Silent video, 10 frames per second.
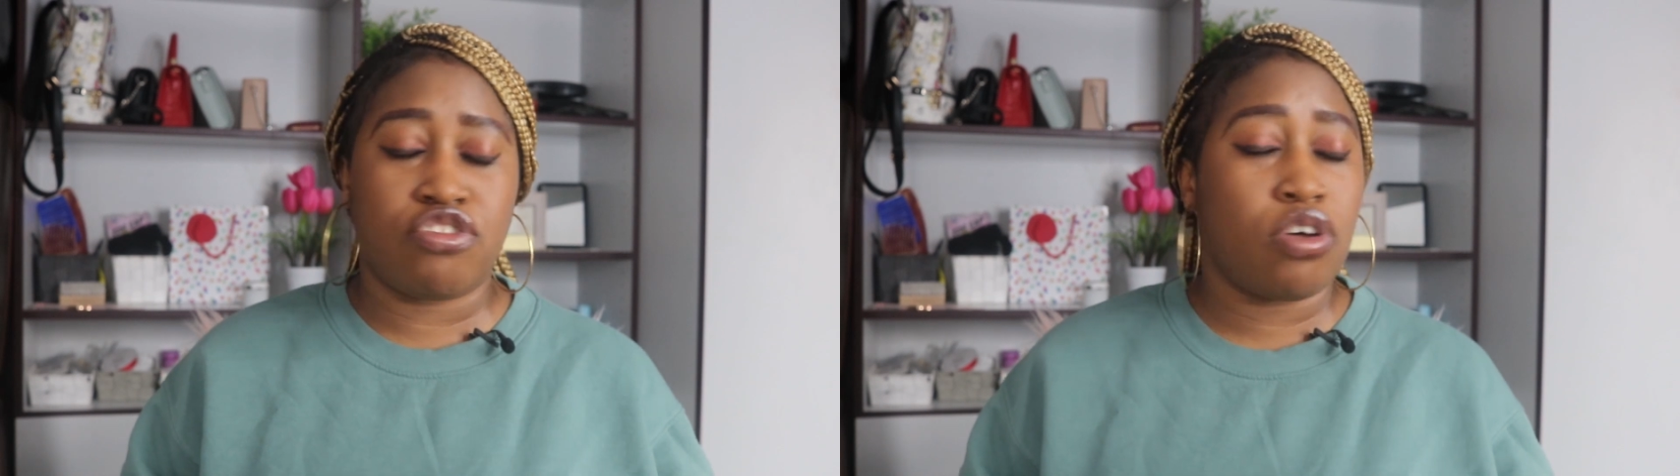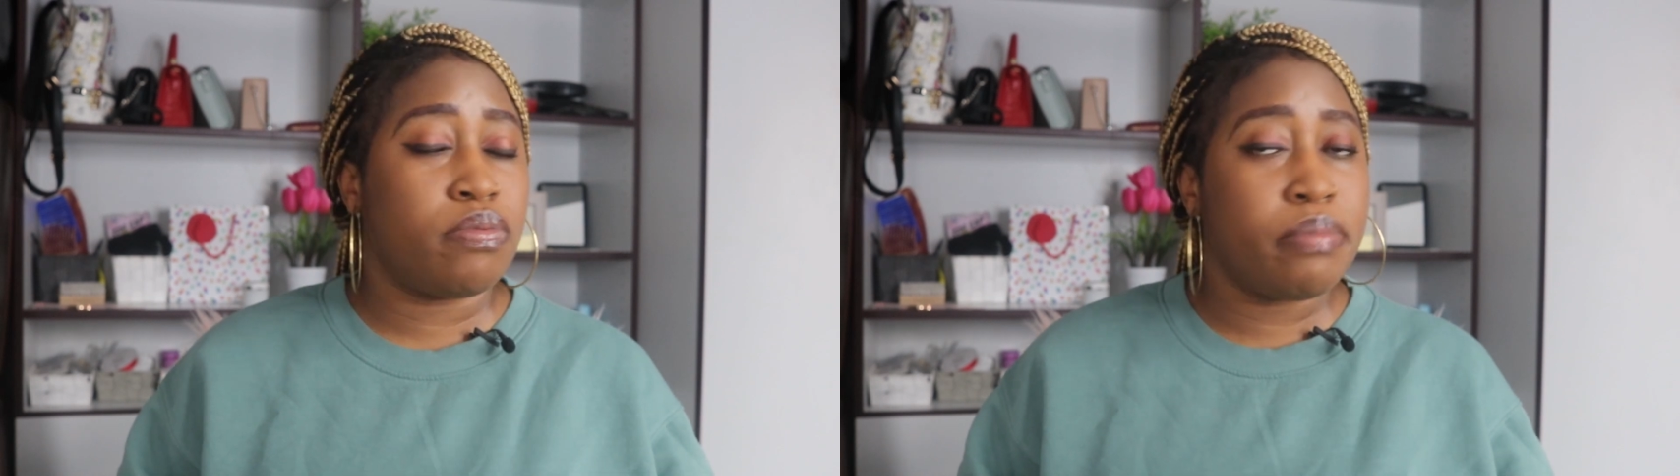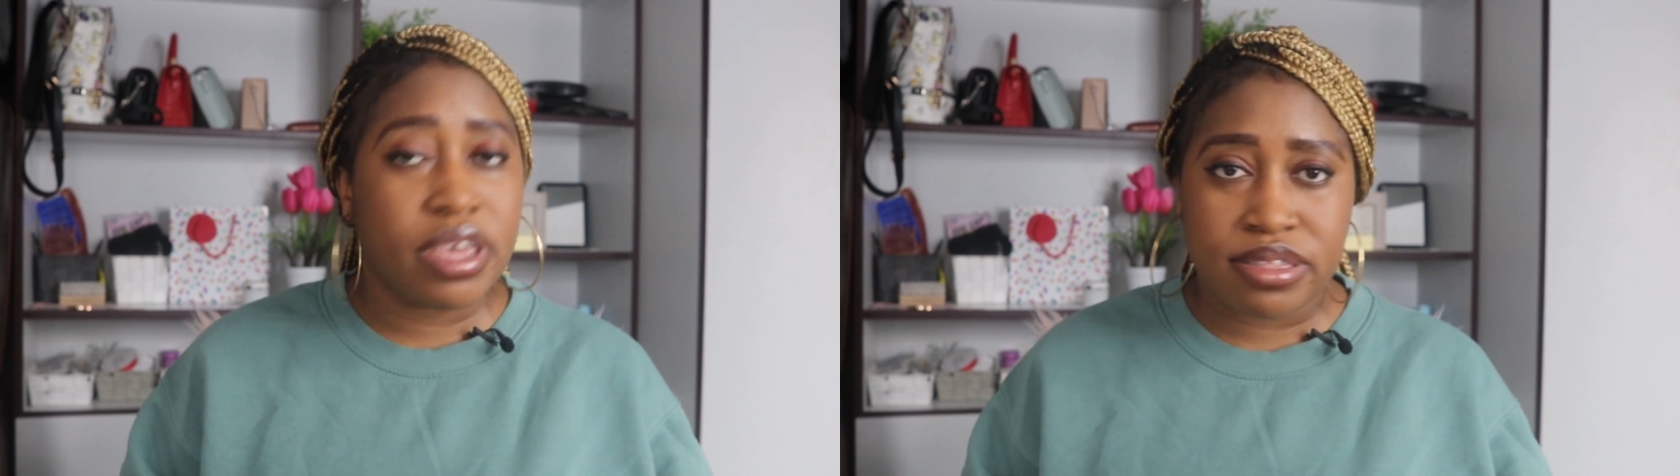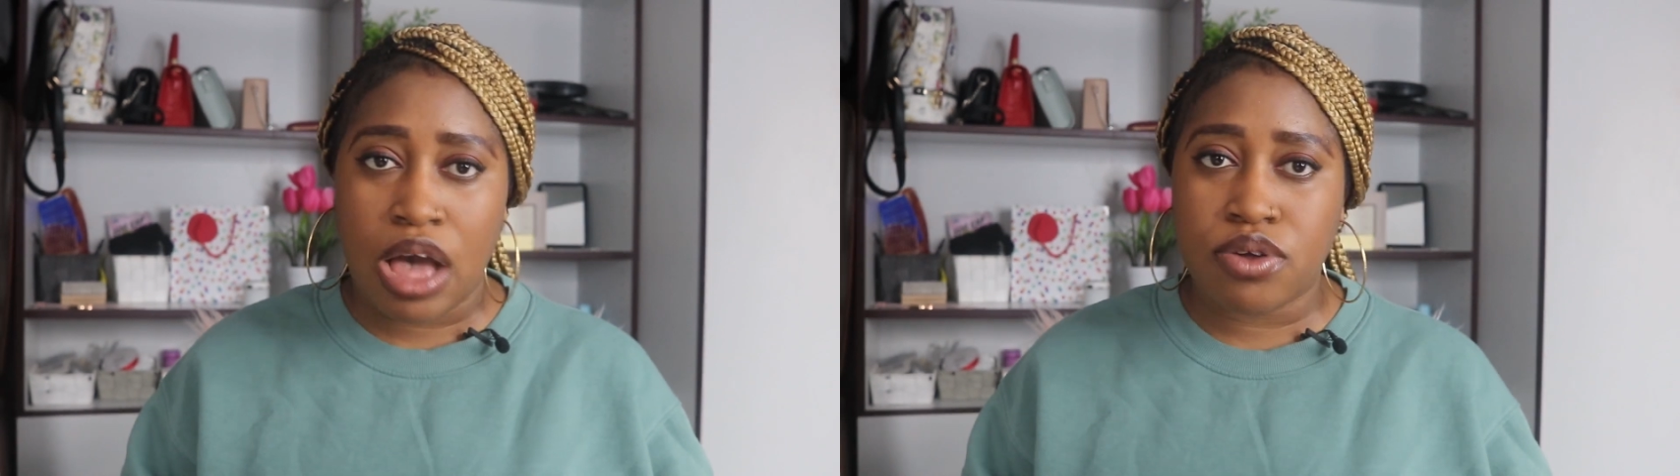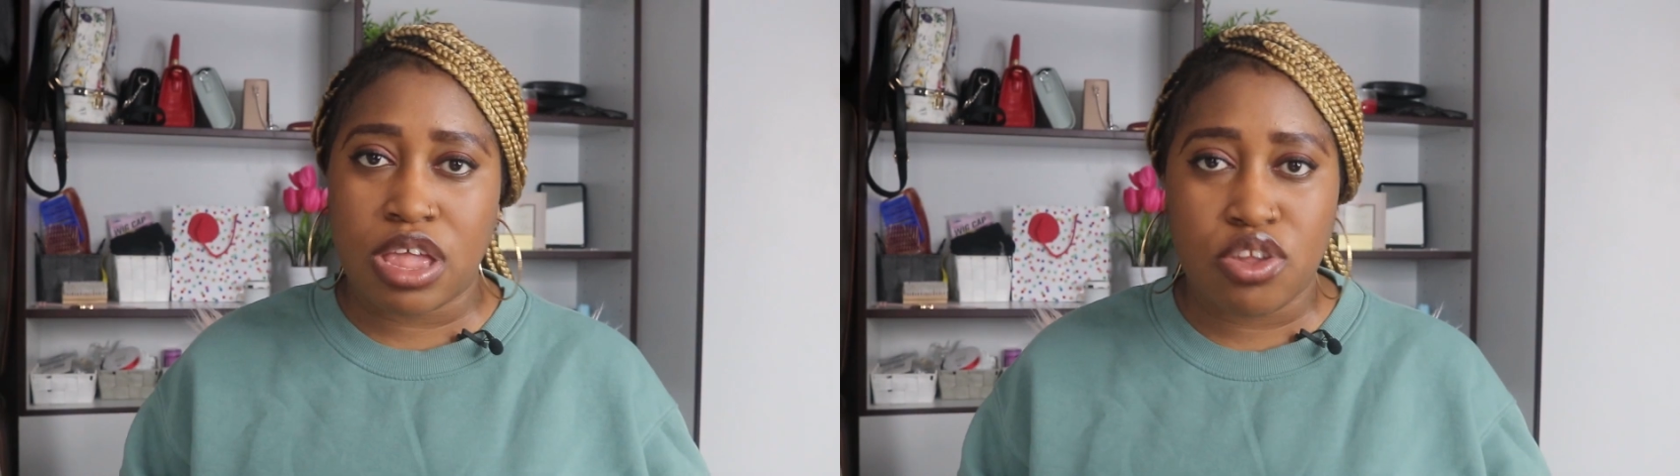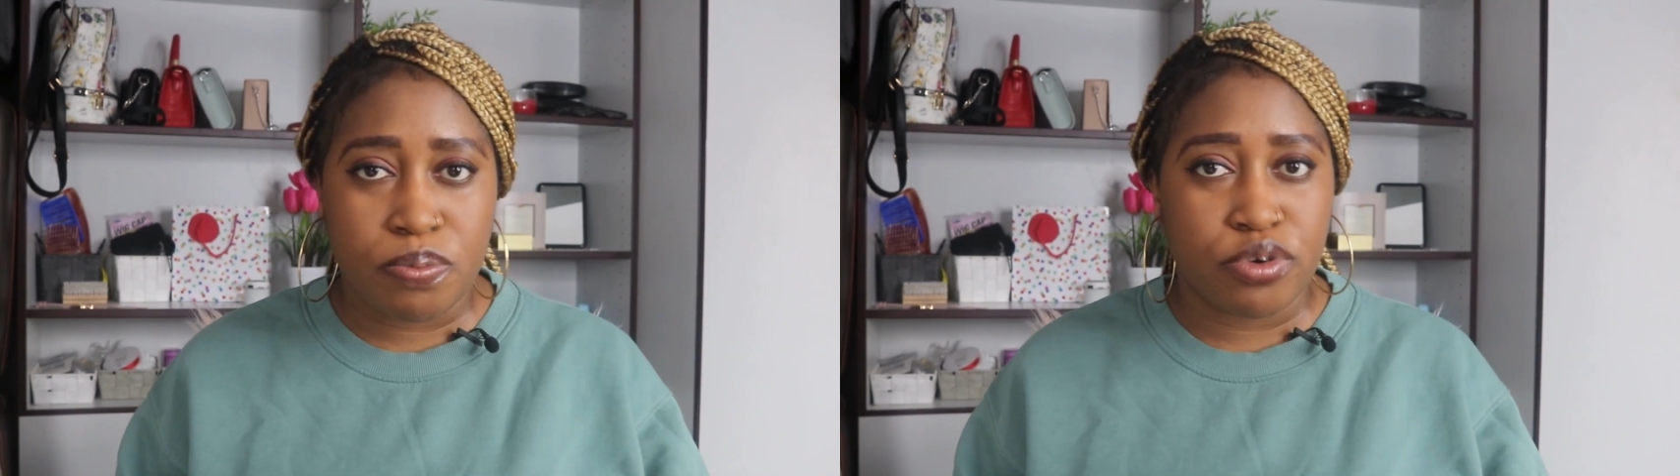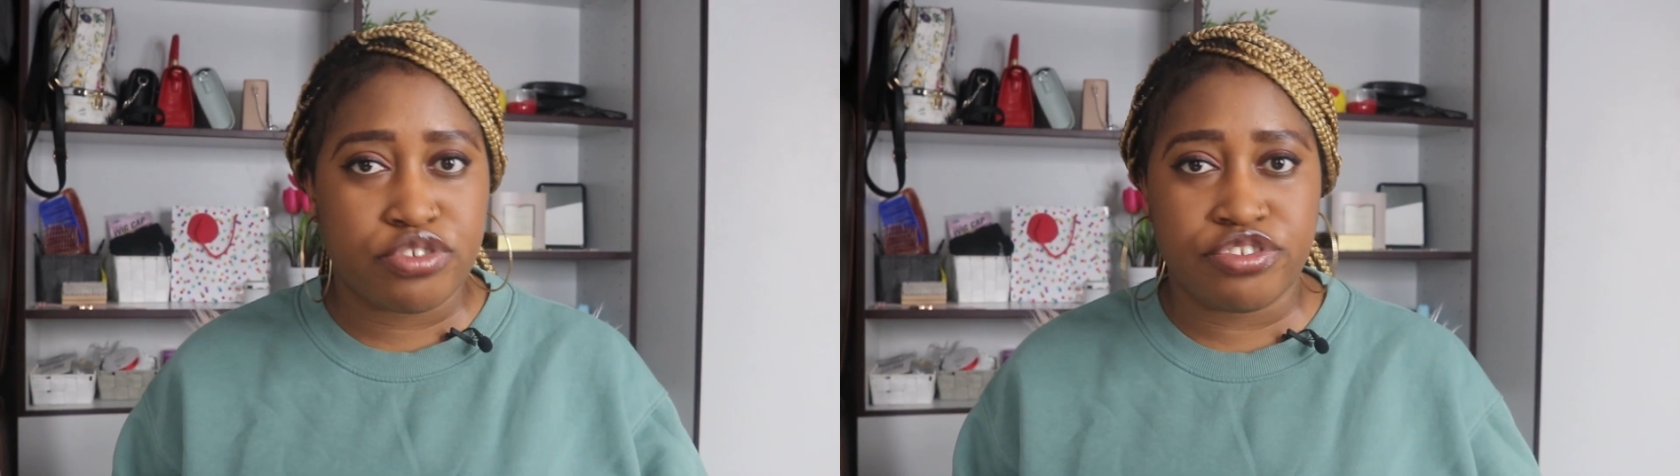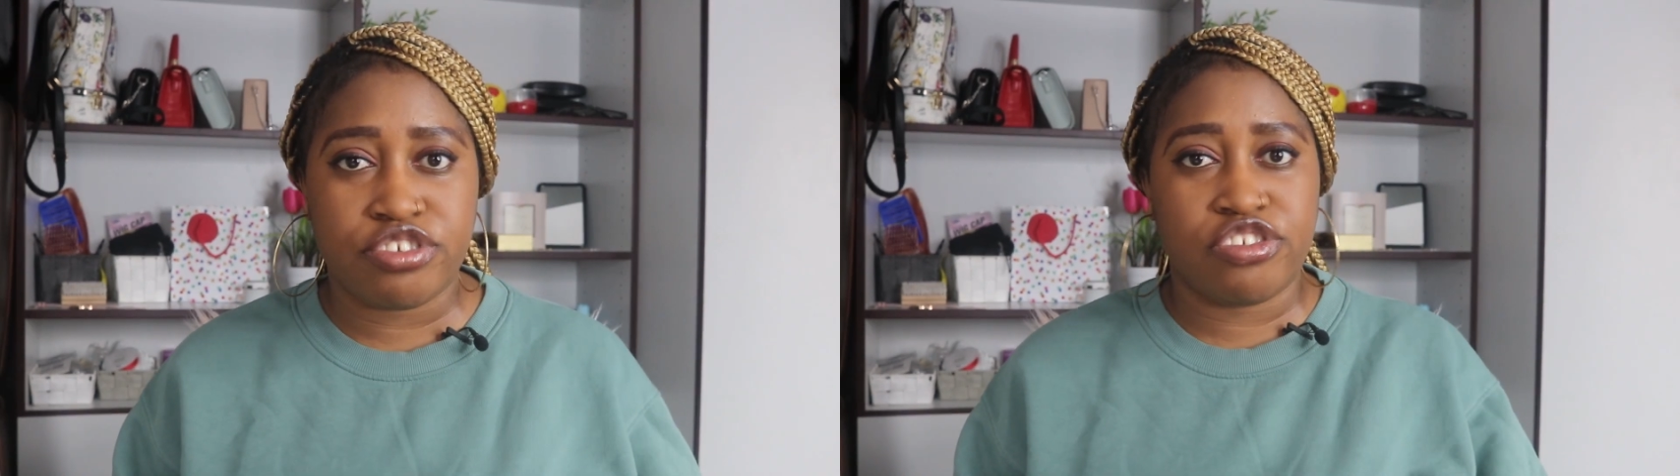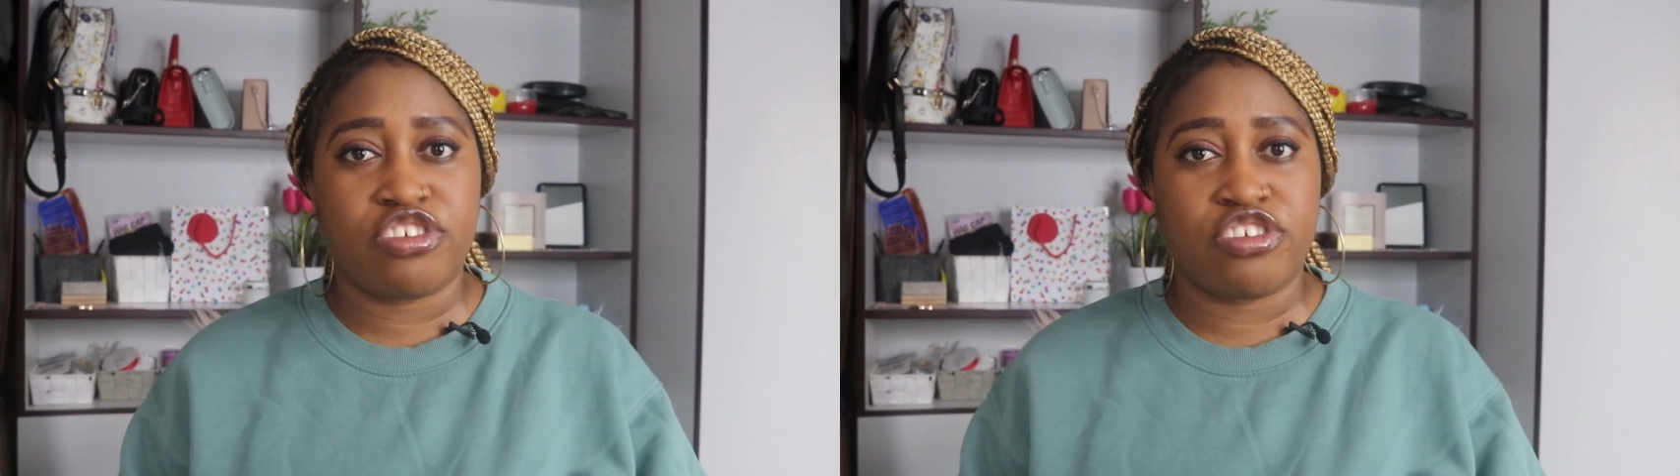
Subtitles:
Don't miss out an opportunity